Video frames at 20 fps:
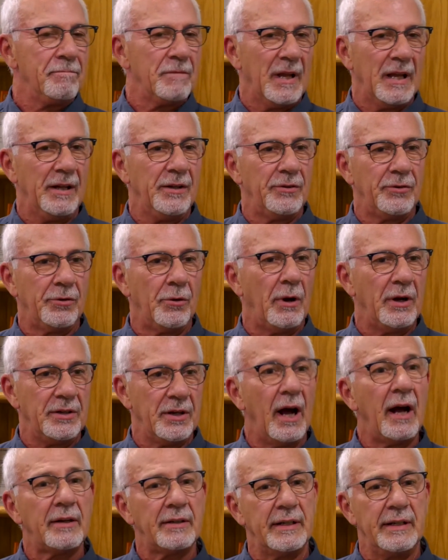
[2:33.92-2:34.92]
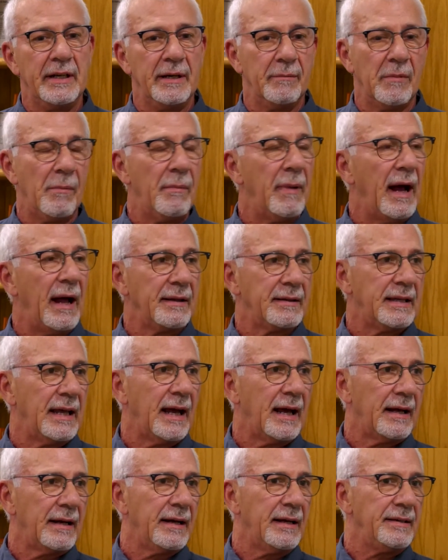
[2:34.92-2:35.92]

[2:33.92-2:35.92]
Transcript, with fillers: And so I talked to him about that.